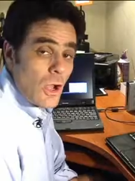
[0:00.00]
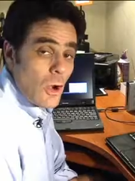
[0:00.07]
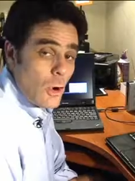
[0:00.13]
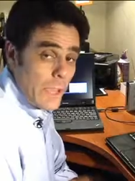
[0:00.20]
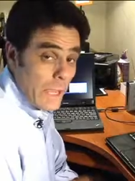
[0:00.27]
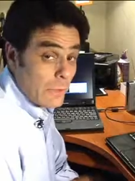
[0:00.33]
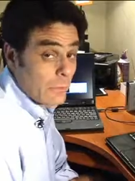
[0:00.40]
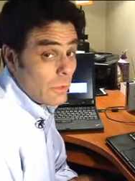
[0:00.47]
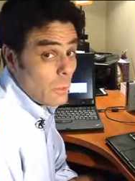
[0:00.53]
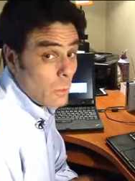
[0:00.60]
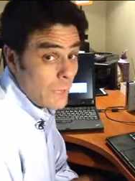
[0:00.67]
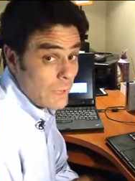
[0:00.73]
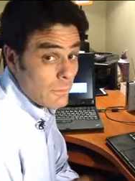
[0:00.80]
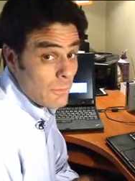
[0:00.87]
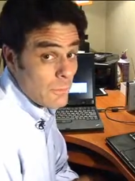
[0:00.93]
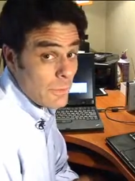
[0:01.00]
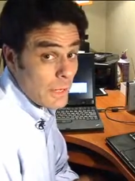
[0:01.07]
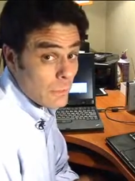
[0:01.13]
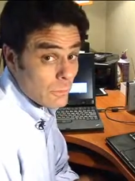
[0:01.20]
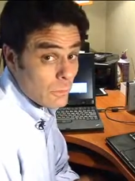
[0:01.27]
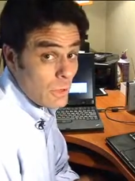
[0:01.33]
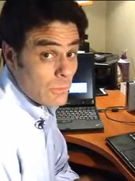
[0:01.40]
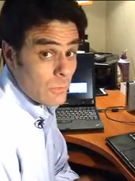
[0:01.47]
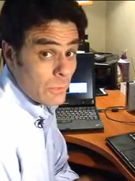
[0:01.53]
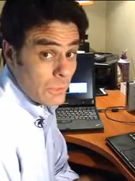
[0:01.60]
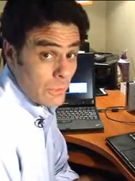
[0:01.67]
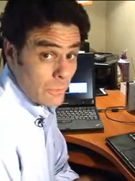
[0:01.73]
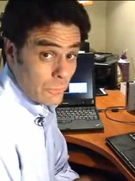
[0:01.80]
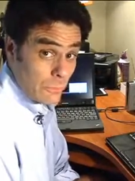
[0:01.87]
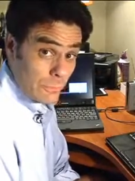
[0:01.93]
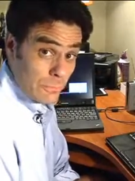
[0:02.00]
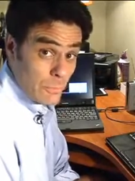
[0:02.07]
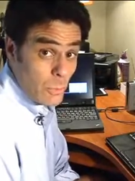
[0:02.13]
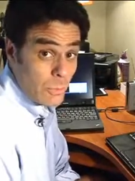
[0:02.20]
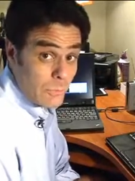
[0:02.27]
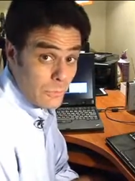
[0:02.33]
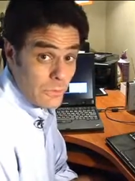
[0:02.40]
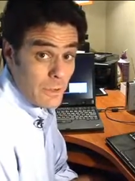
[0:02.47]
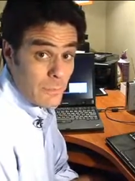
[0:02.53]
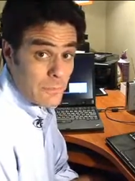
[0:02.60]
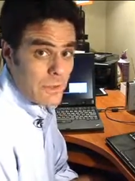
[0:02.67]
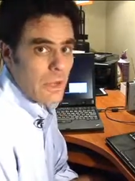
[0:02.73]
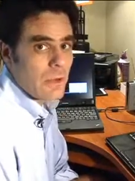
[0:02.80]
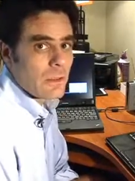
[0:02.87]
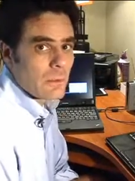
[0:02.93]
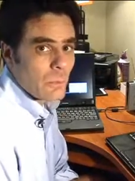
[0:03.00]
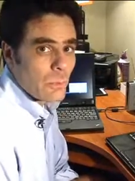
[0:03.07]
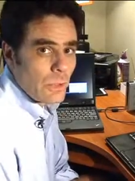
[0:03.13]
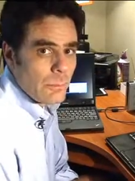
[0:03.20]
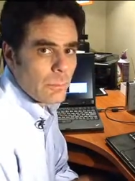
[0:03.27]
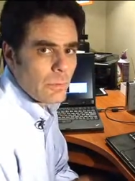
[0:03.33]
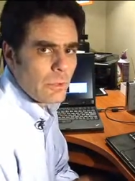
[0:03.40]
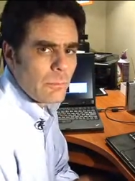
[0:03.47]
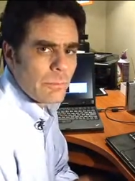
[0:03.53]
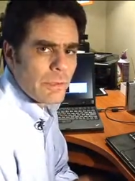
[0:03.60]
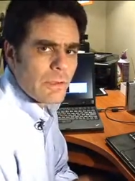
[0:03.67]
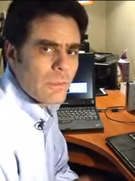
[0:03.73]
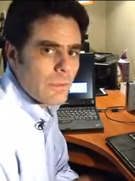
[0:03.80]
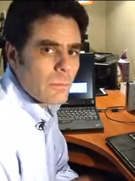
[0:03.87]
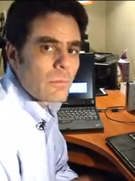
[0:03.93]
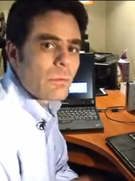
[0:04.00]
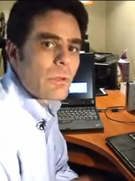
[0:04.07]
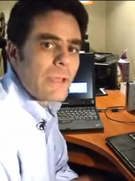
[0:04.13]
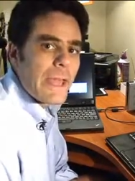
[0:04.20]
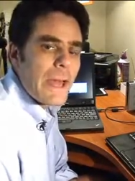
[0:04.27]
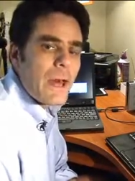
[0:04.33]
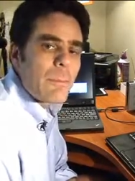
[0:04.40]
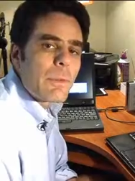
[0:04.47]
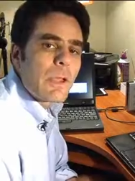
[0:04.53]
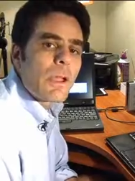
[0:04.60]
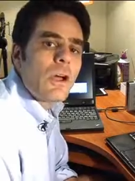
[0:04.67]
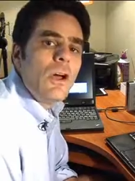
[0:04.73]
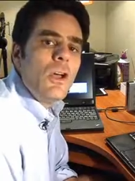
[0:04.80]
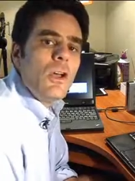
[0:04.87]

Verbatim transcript: Okay, so I waited for Microsoft Windows to force the update and the reboot, but nothing was really happening.